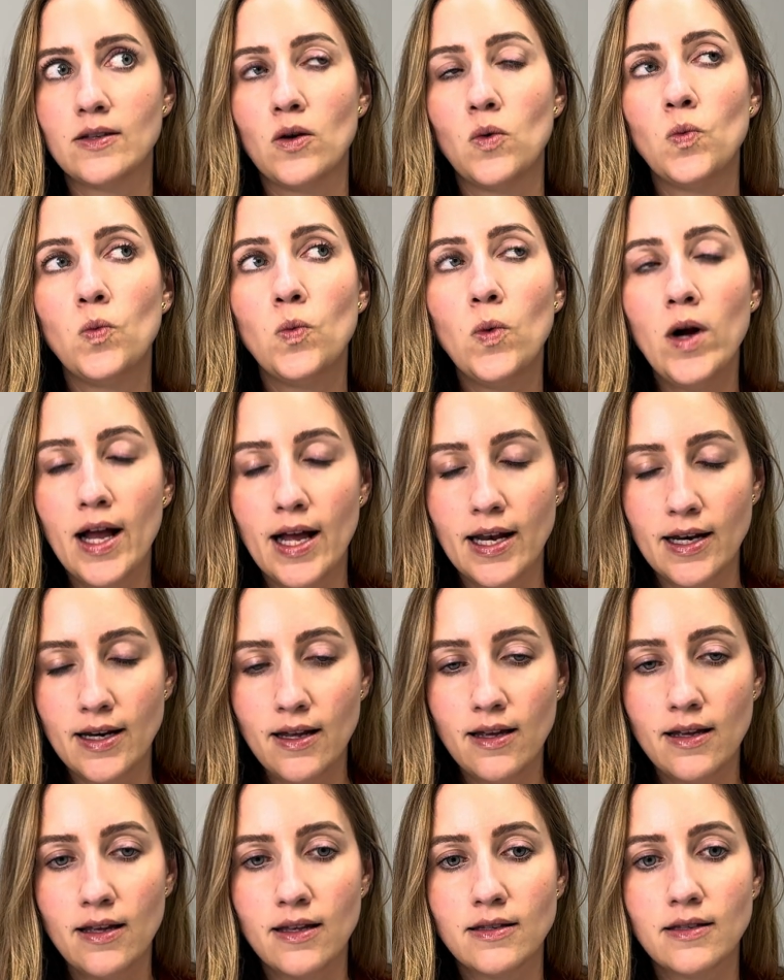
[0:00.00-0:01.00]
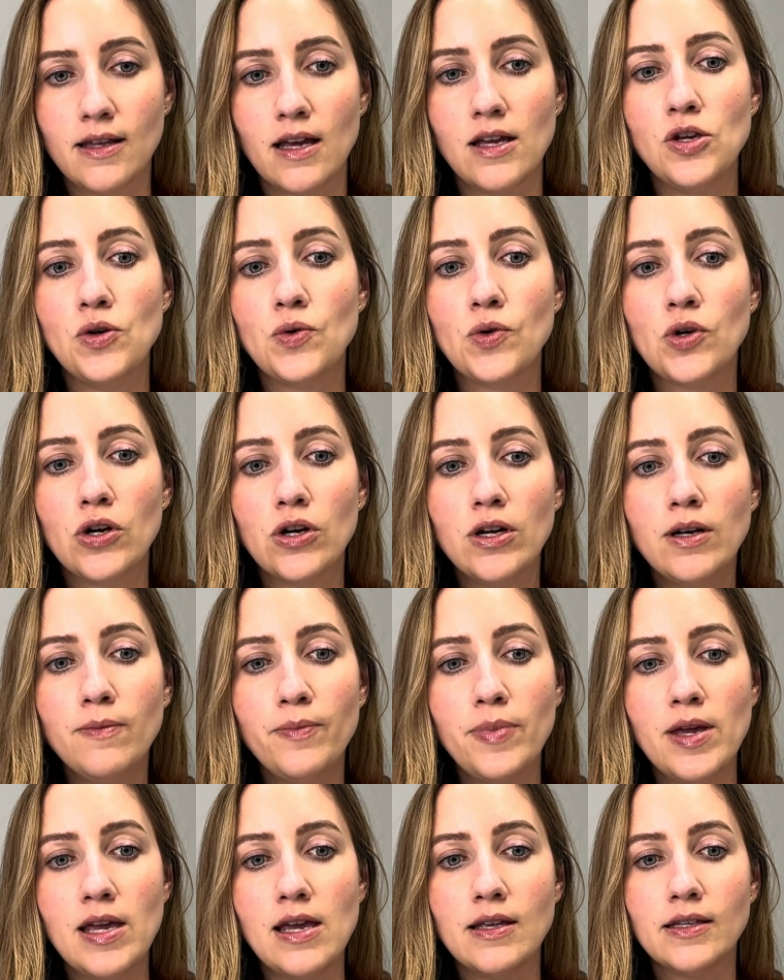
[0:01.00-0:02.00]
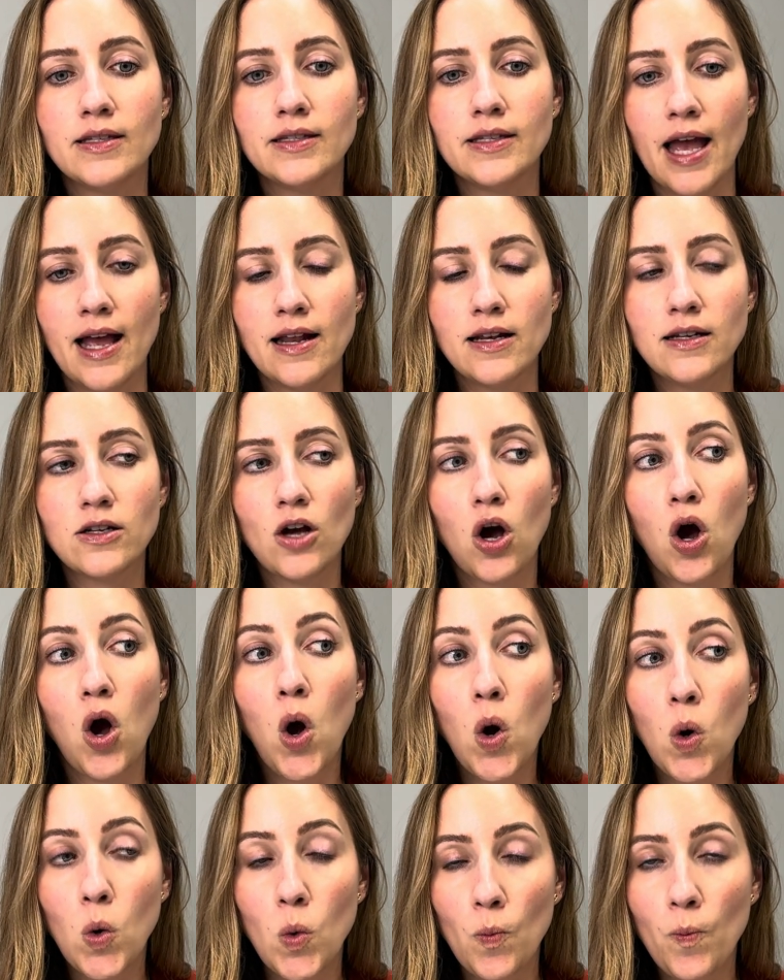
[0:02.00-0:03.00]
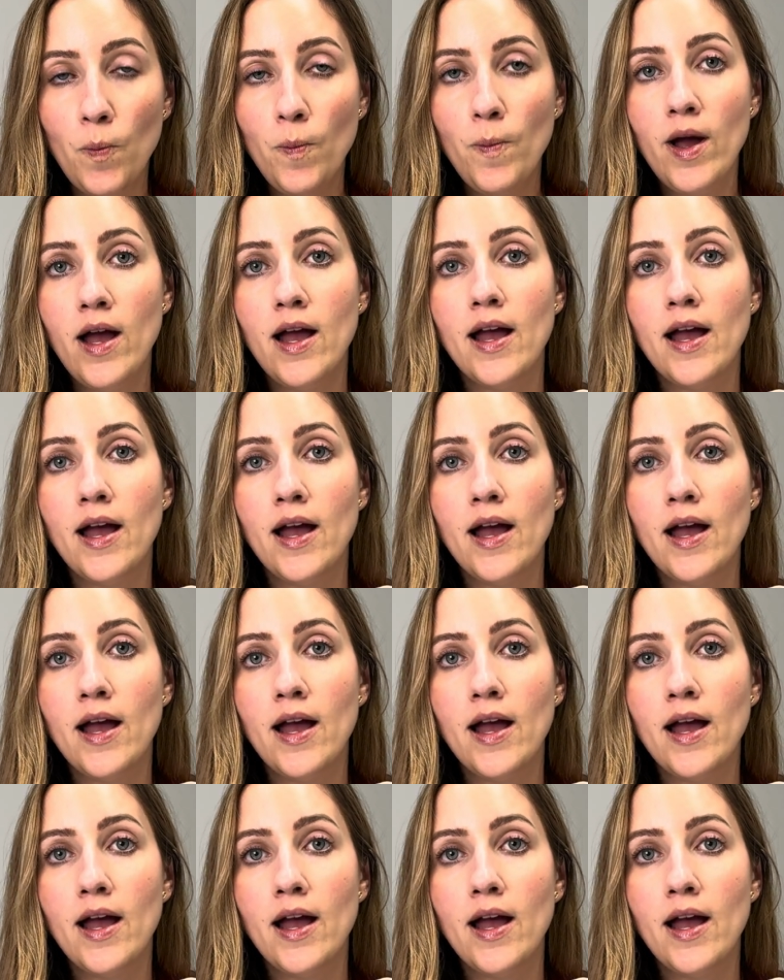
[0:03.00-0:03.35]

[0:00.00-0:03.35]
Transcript: One is that you could be sent home